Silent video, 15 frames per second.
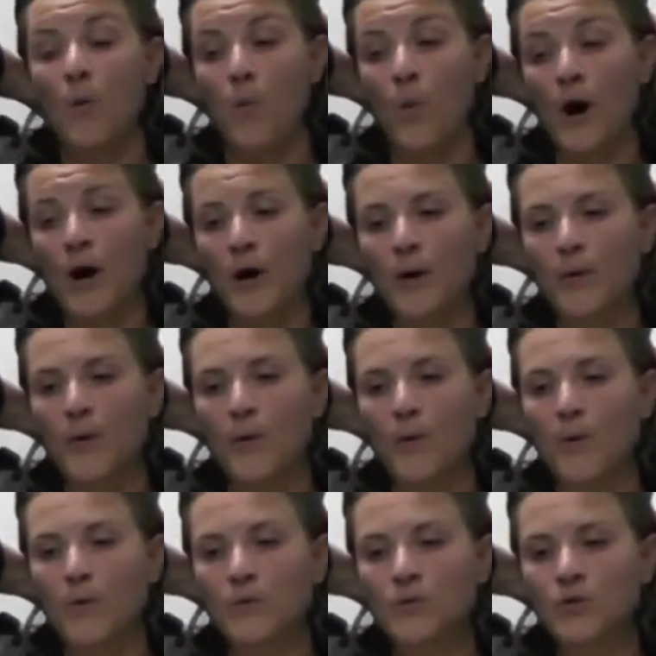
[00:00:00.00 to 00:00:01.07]
Well,
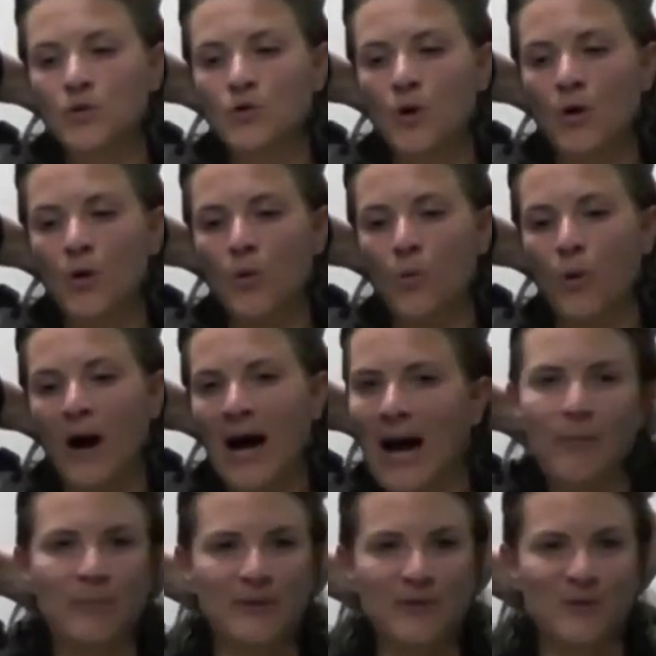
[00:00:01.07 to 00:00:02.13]
so what
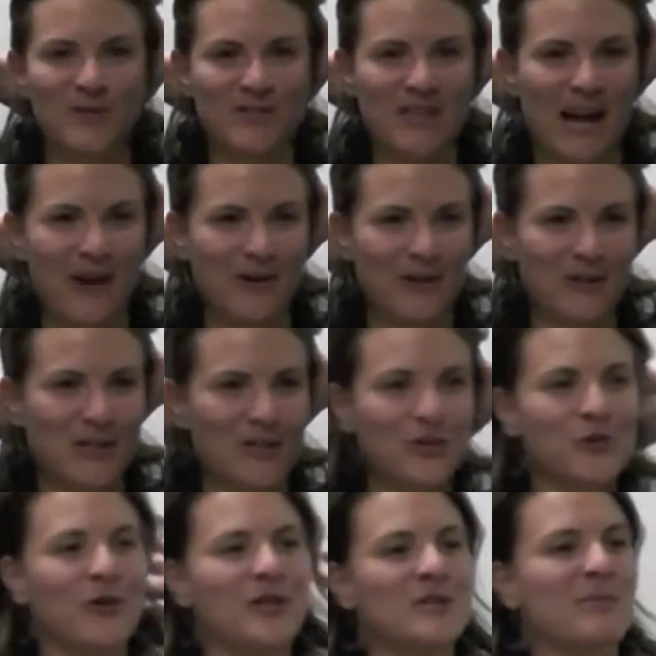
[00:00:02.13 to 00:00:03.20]
happens when Saturn
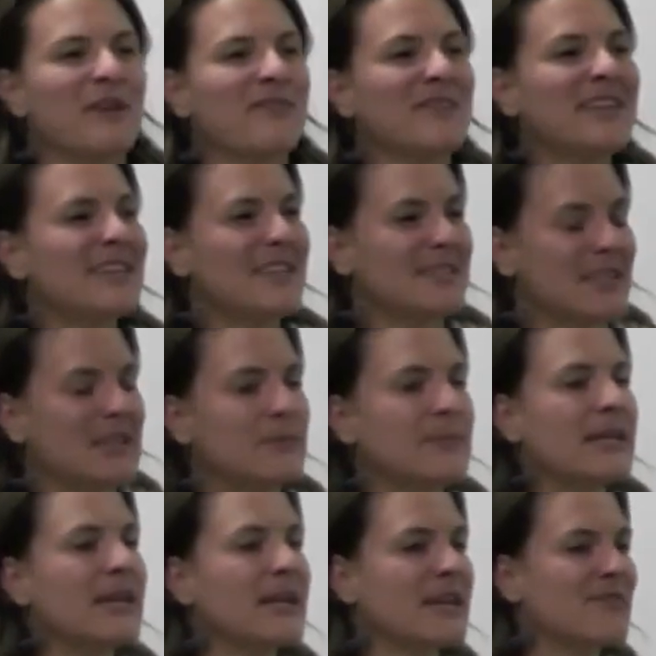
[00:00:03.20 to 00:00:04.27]
conjoins my Venus at the
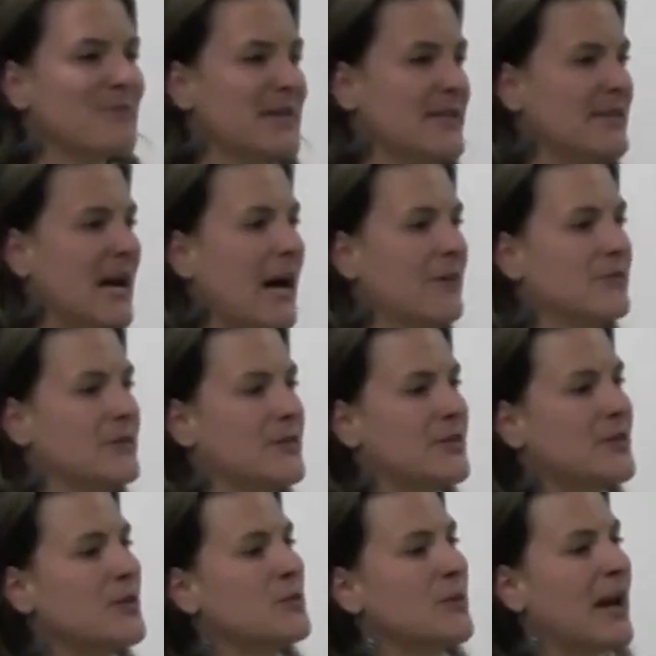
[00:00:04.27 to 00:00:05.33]
beginning of my Saturn
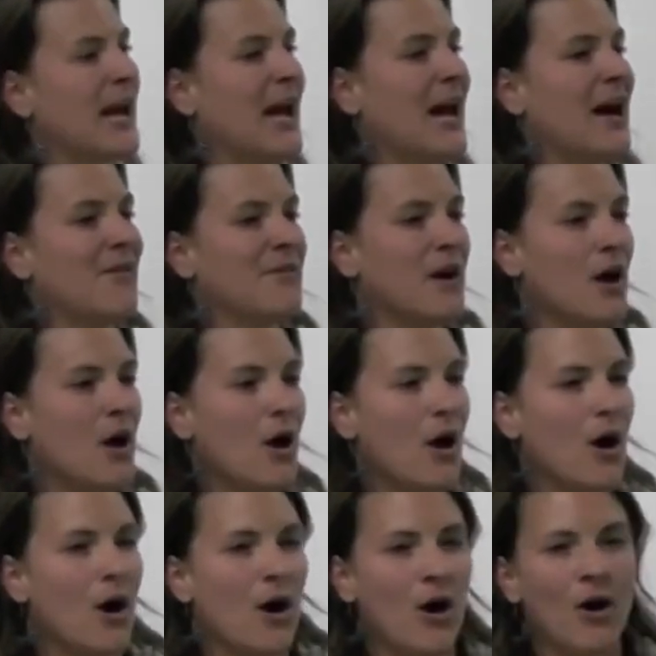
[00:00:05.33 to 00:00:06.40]
return, when I have
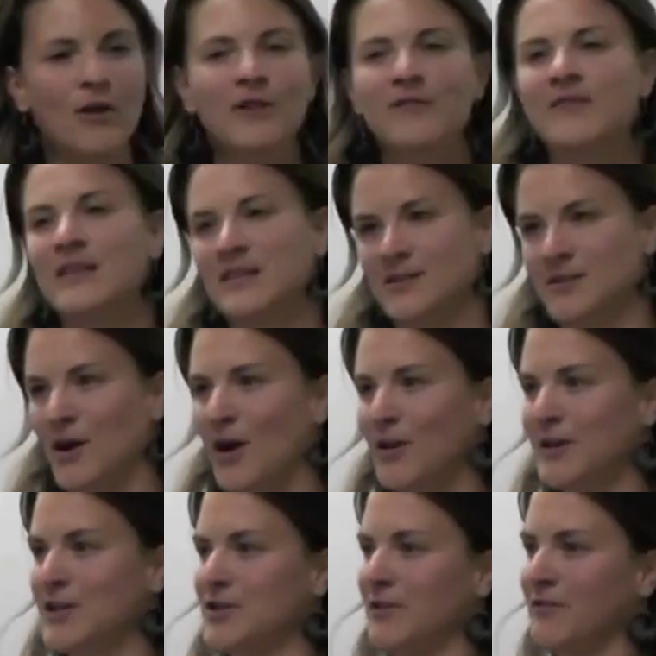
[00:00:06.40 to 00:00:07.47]
all of this knowledge